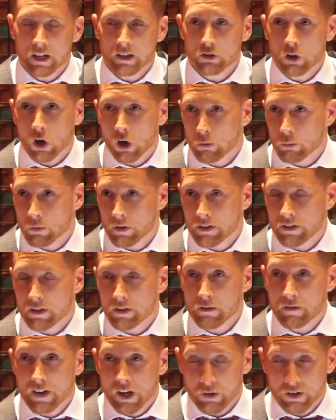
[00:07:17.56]
talk
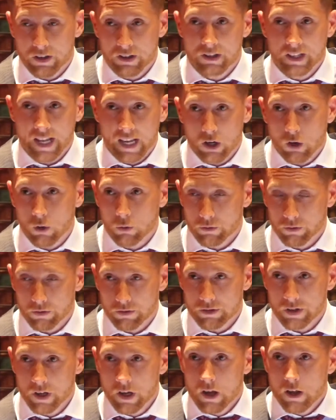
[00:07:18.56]
with the various
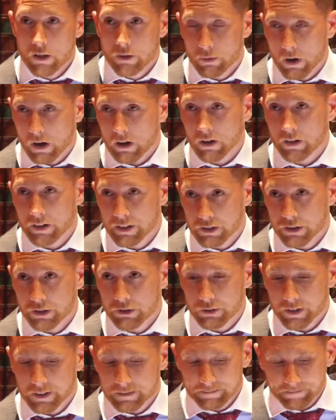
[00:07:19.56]
stakeholders throughout our
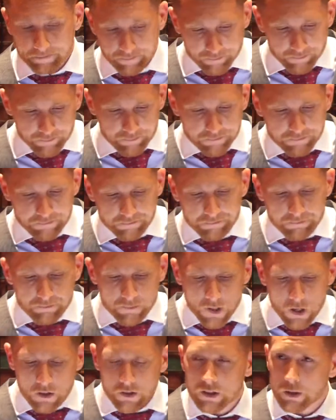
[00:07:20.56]
industry.
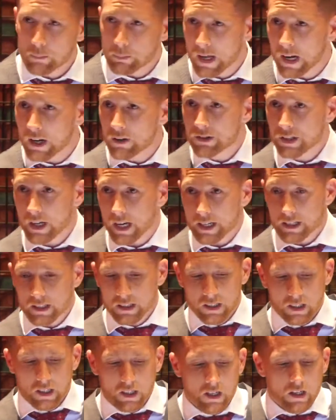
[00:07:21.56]
On the supplier side,
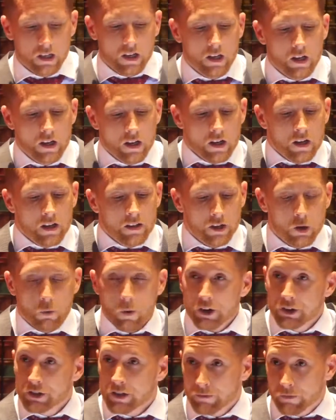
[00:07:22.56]
the
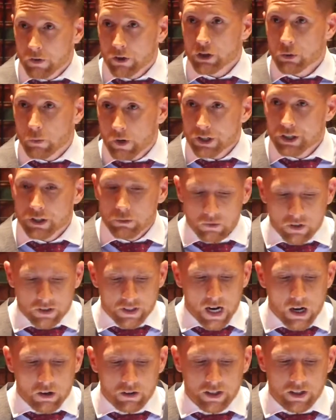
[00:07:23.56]
first question was,
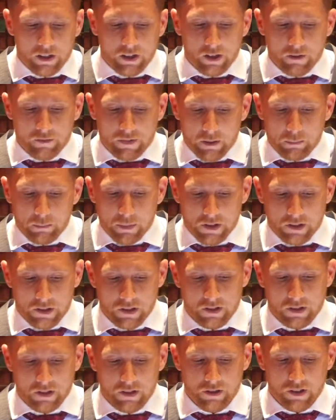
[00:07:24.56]
how can event
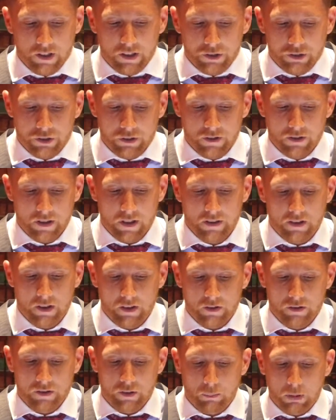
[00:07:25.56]
businesses ensure that
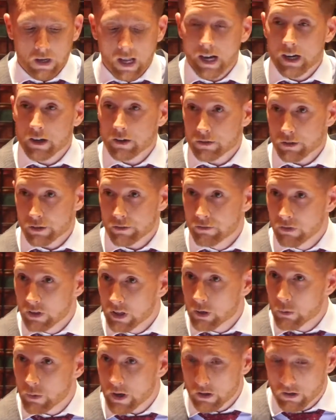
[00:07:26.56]
their suppliers are
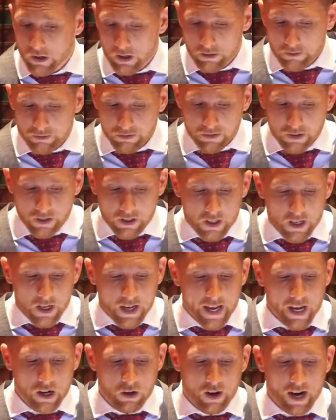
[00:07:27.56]
fully aware of
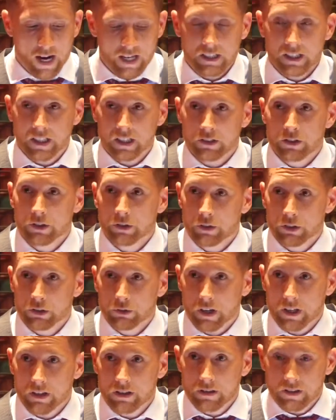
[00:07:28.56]
and are acting to
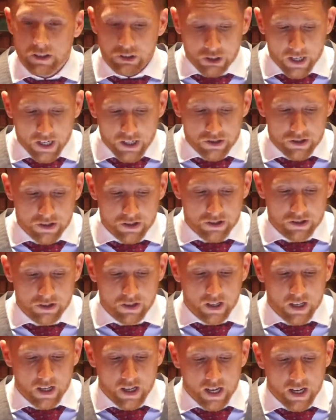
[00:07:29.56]
address the
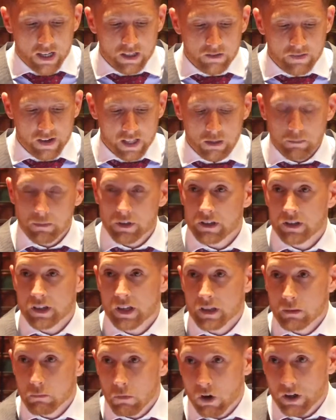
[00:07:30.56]
changes and developments
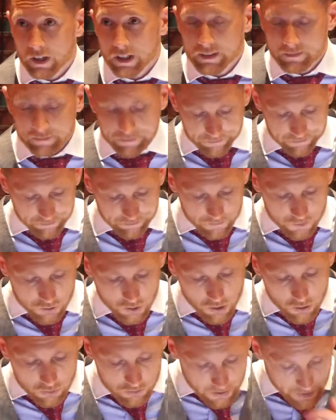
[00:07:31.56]
in the market?
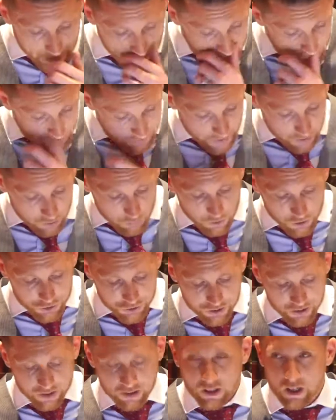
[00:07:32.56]
So to answer that
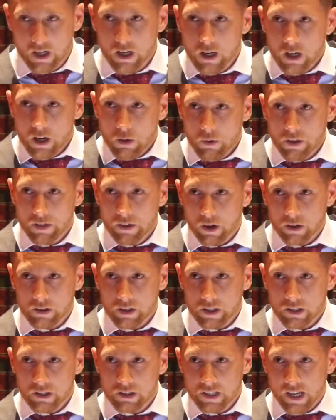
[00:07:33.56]
question, we thought
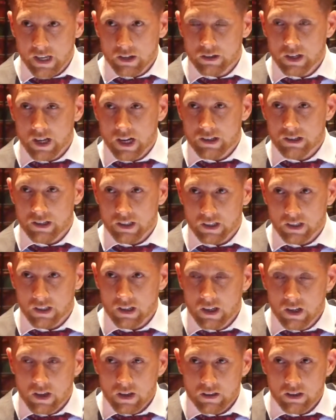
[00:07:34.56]
that
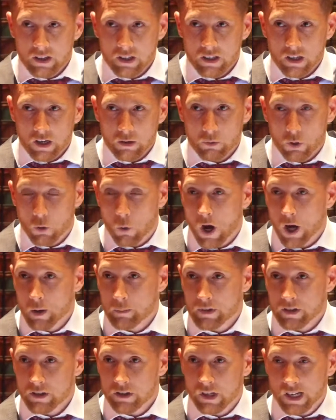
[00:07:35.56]
standardizing the
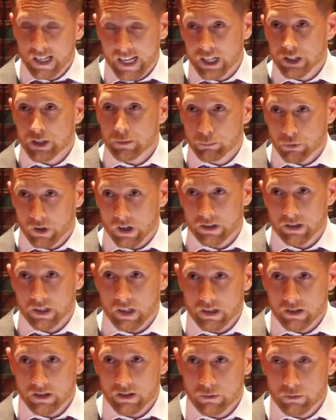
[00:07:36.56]
requirements collection
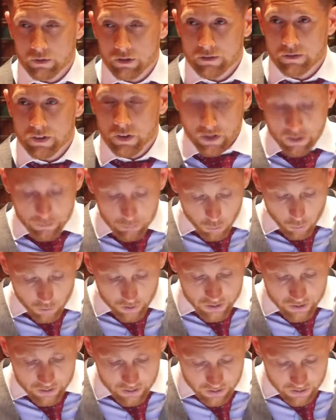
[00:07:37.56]
process was very
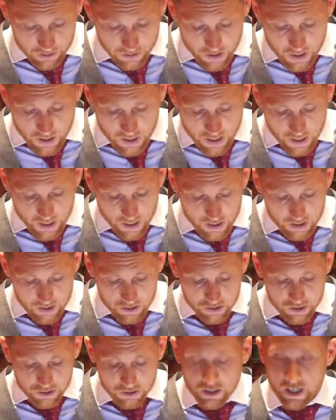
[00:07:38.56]
important,
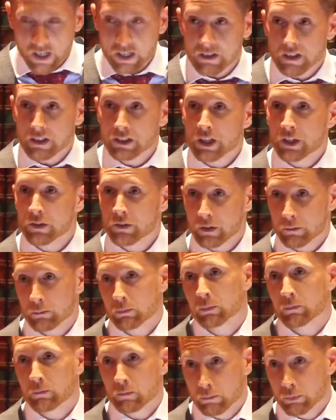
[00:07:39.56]
and the tendering
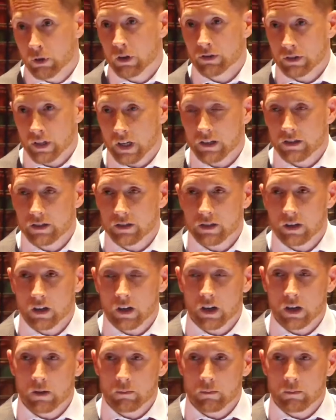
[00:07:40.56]
process.